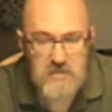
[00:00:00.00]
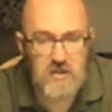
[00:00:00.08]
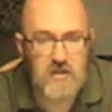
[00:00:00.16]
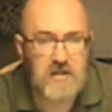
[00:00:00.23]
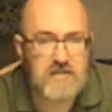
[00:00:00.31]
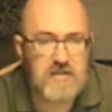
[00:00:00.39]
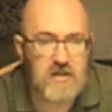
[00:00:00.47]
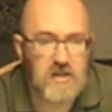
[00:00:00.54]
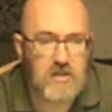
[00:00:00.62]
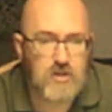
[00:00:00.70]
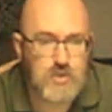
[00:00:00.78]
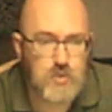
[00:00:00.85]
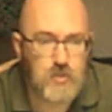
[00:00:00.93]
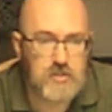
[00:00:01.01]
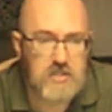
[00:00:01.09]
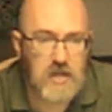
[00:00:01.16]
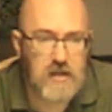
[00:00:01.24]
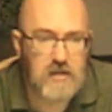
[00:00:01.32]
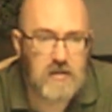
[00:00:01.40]
so that's an unusual
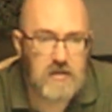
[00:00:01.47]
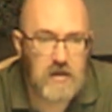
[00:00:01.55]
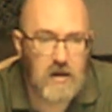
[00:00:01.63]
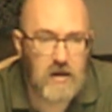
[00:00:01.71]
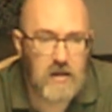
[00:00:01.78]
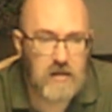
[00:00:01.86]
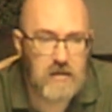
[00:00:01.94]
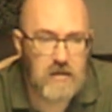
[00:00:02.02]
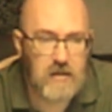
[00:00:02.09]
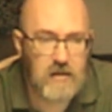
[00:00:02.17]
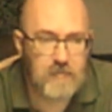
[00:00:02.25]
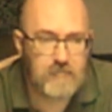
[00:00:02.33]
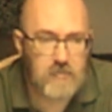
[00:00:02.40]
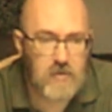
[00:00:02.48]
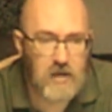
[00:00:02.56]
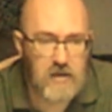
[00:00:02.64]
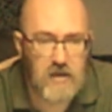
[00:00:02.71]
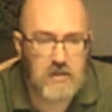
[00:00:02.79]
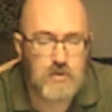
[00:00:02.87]
take on
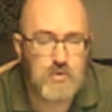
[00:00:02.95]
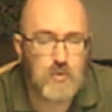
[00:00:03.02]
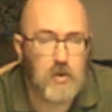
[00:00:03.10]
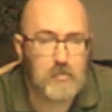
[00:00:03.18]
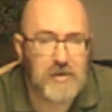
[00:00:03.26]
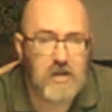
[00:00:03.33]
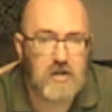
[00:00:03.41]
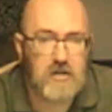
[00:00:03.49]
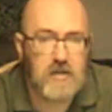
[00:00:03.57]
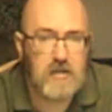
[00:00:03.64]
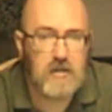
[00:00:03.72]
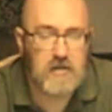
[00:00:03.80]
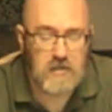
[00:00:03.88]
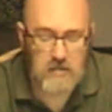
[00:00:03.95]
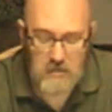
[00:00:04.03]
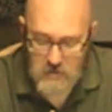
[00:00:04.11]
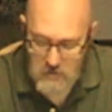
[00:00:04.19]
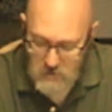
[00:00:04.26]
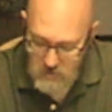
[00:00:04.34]
an unusual penalty.
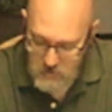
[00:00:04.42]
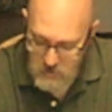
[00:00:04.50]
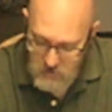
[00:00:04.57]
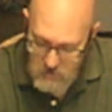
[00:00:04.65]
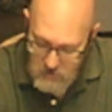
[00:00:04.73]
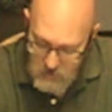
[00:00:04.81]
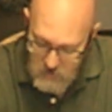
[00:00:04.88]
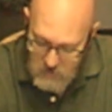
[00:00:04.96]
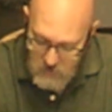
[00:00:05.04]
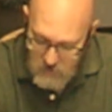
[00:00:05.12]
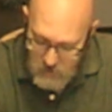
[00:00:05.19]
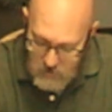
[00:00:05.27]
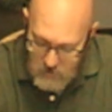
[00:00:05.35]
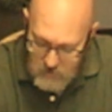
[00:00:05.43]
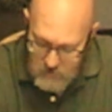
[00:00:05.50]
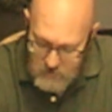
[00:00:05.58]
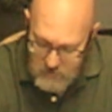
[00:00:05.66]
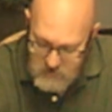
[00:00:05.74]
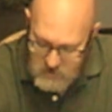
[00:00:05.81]

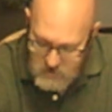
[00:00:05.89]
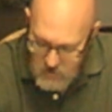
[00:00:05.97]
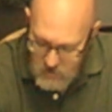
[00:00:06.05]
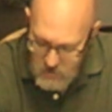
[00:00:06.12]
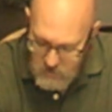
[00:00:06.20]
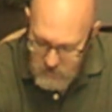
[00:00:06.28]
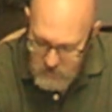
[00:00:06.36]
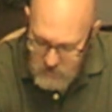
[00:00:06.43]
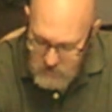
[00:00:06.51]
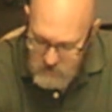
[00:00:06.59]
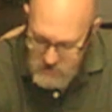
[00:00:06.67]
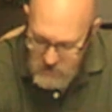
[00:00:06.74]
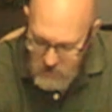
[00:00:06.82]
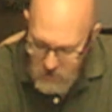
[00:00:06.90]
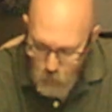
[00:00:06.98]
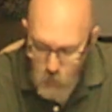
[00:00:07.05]
The next card is